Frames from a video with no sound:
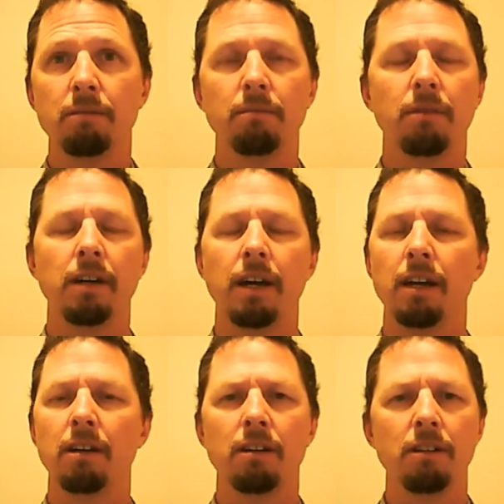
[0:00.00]
Boy, I
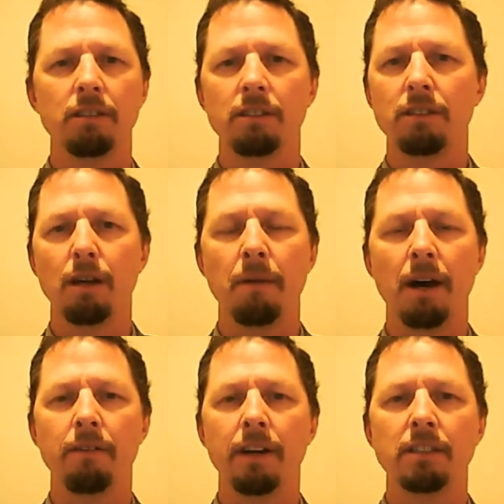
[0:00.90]
don't know, just some
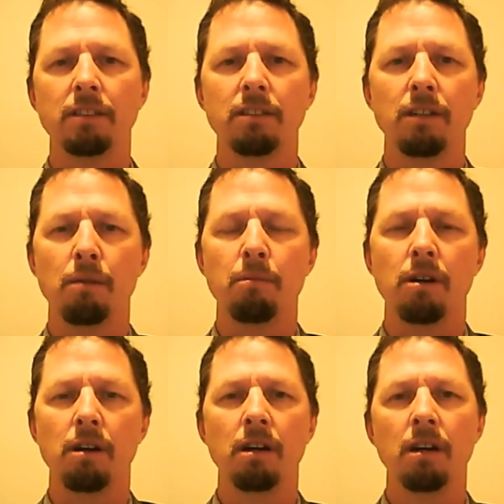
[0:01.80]
outrageous
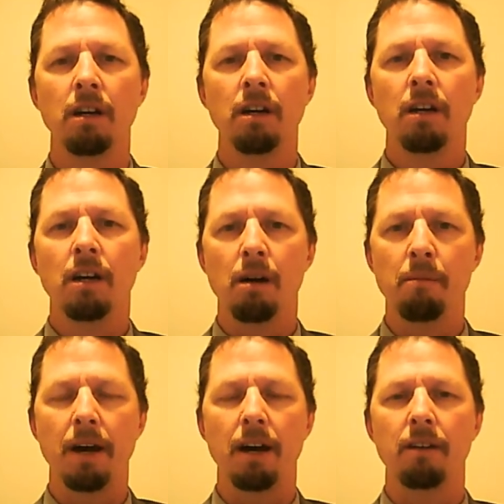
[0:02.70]
number,
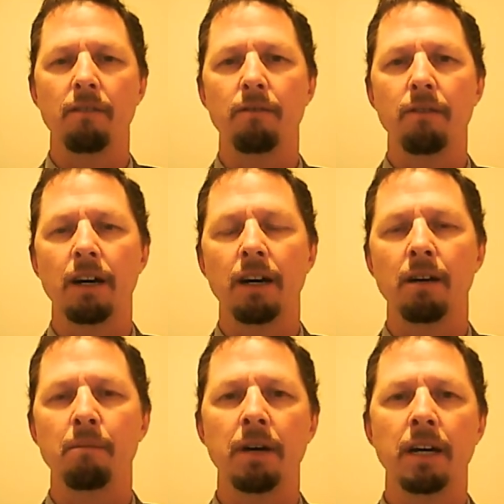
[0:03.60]
amount
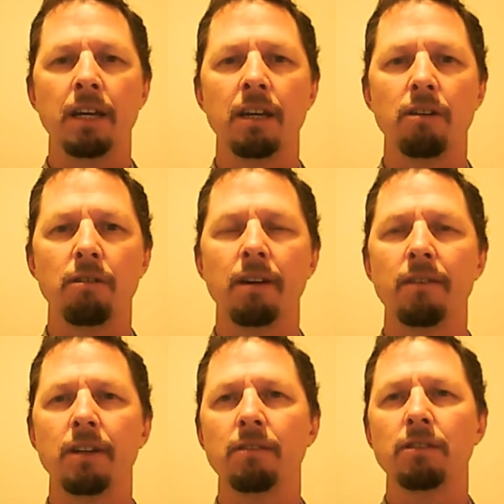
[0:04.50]
of money and
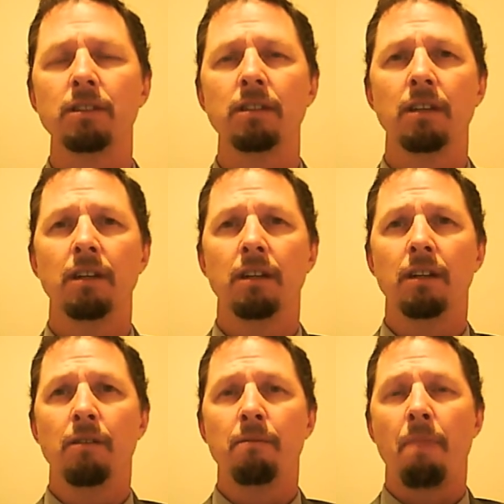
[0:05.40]
derivatives.
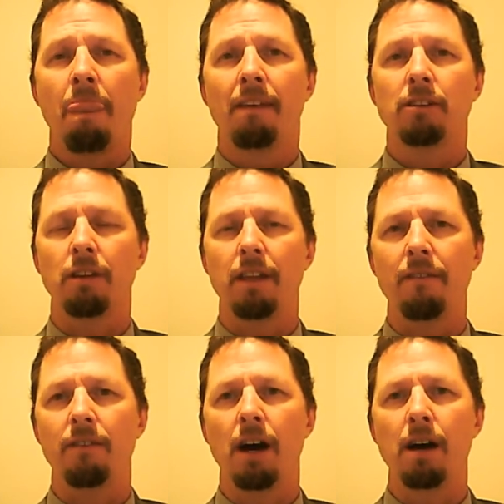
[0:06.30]
So
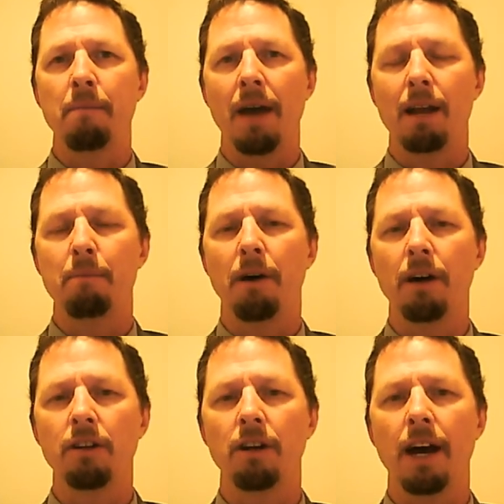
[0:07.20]
they've gone mad
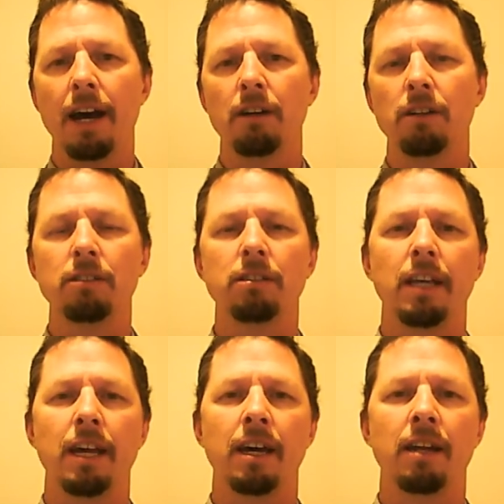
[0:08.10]
upon their idols,
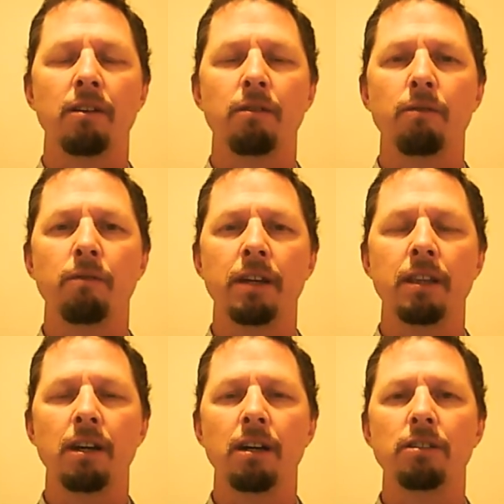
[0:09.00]
and
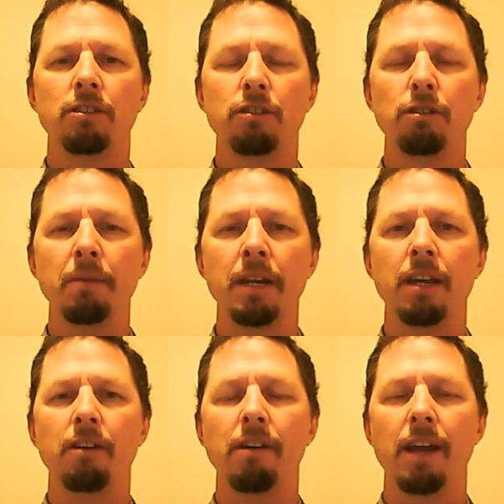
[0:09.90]
when there's too
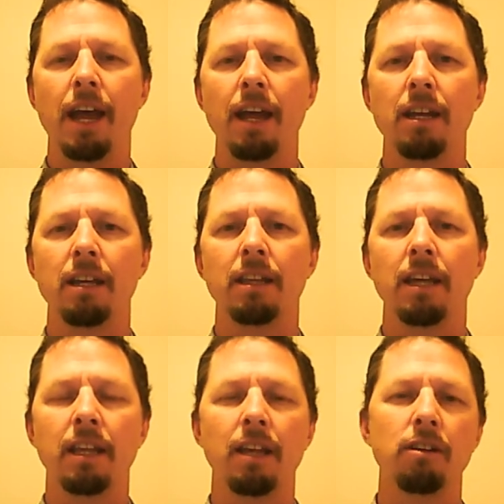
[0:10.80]
many created,
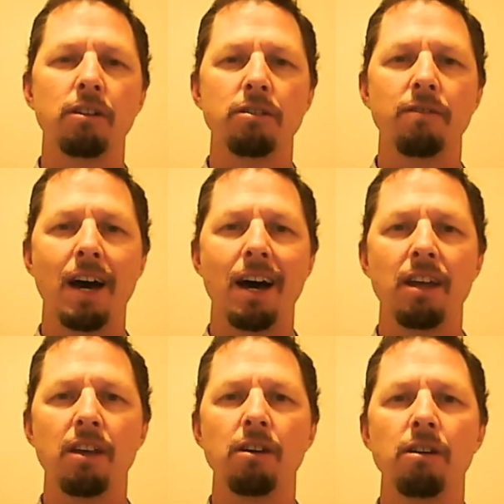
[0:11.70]
then they lose
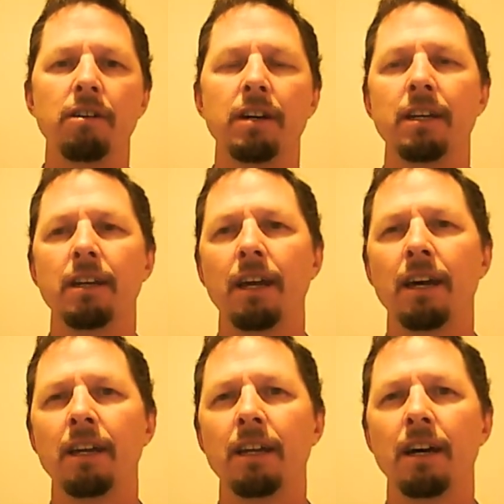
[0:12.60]
value,
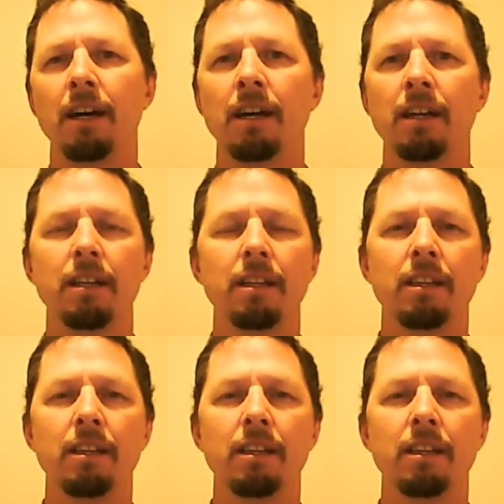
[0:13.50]
and the